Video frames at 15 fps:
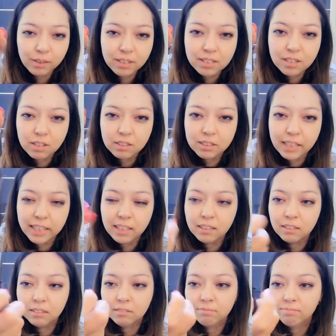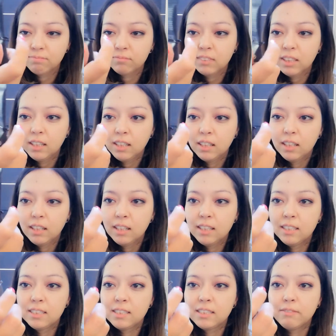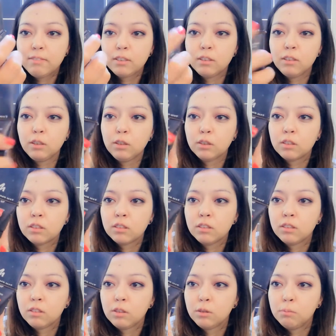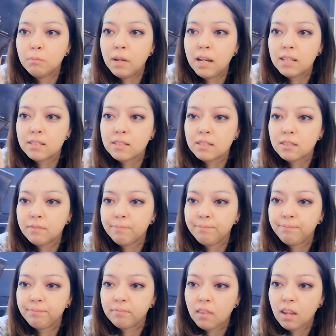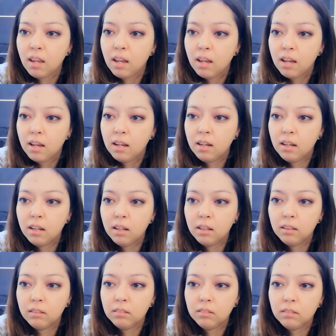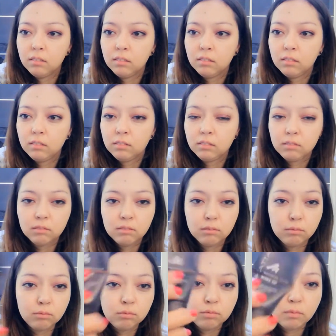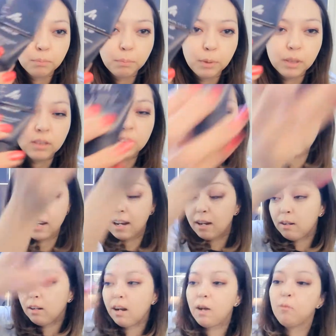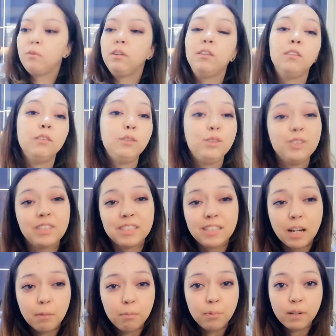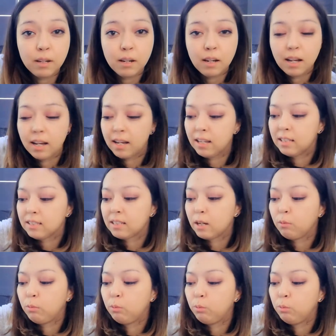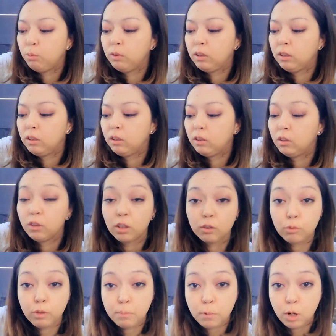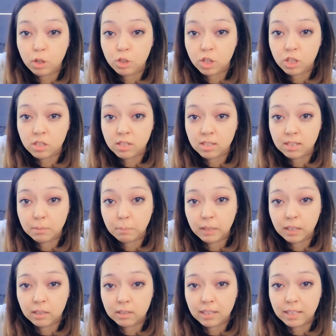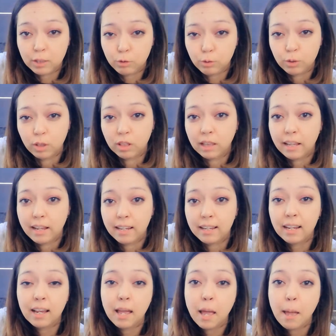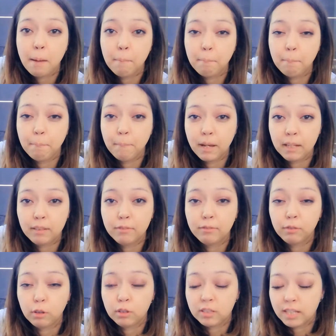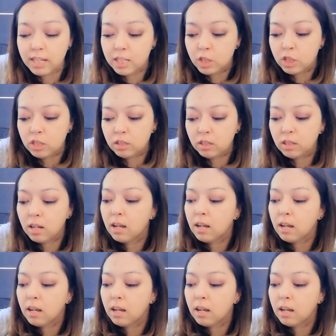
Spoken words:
This container is difficult to mess, but yeah, I will use it up, and I will not repurchase it because I do not like matte foundation,